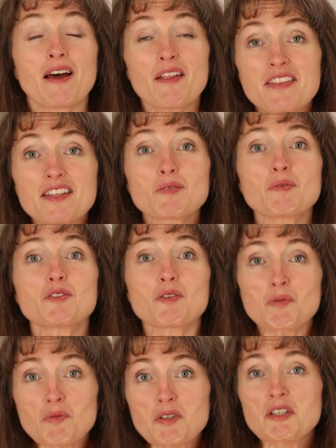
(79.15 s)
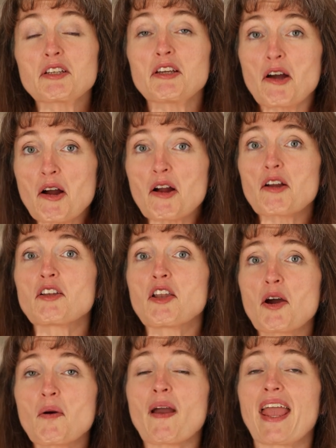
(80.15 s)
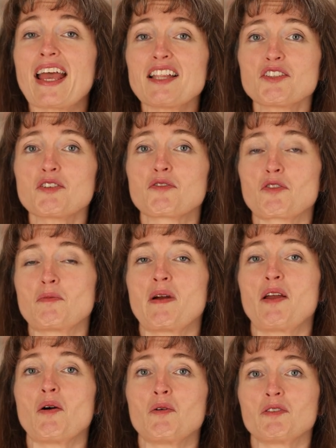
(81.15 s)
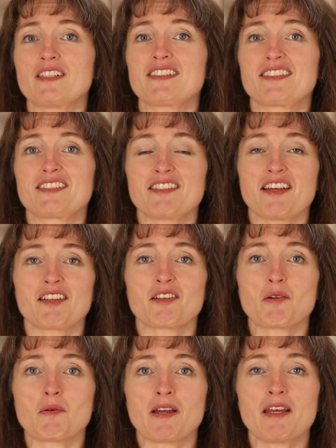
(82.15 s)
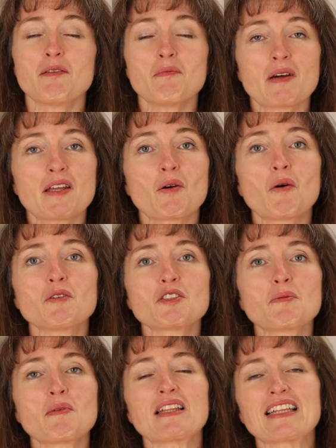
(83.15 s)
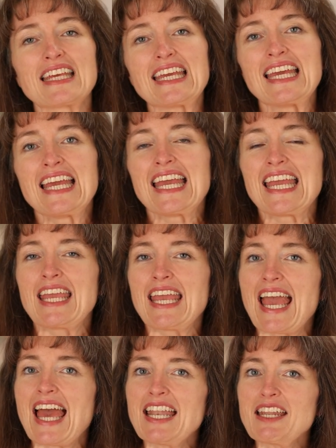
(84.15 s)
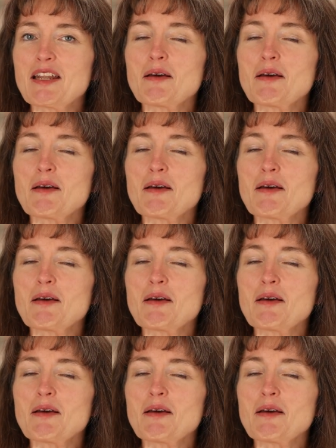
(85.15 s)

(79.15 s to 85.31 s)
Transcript: Well, this was a really hard no answer for my oldest son, Quinn, but ultimately he ended